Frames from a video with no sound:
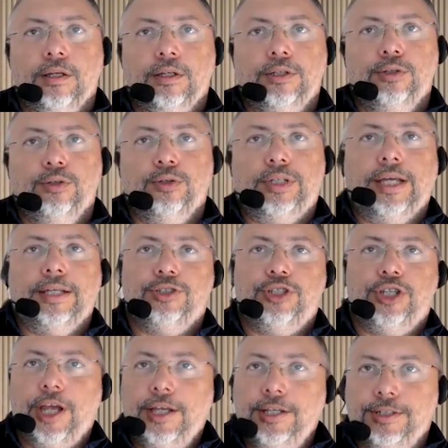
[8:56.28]
You can
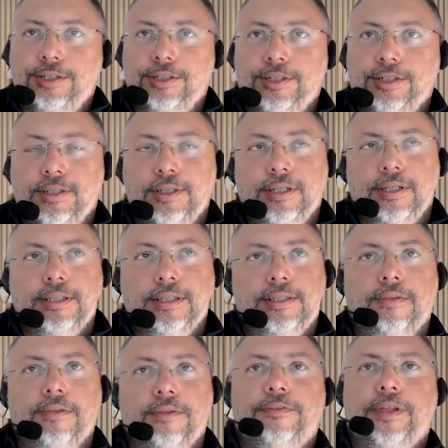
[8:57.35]
change
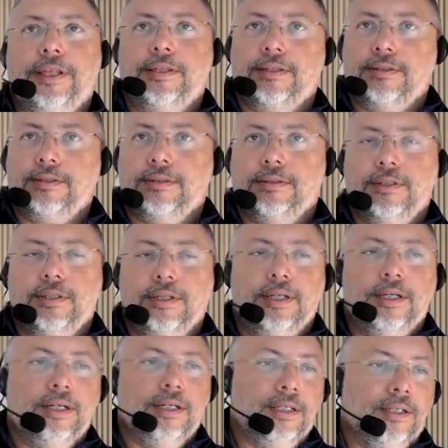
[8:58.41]
something
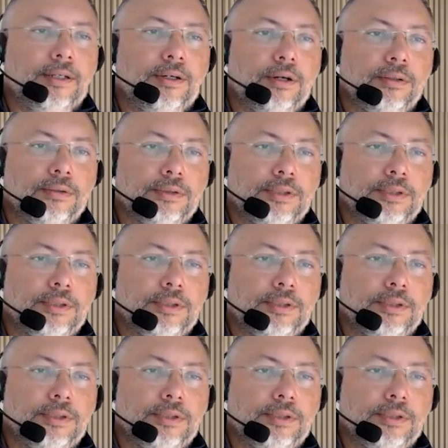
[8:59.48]
on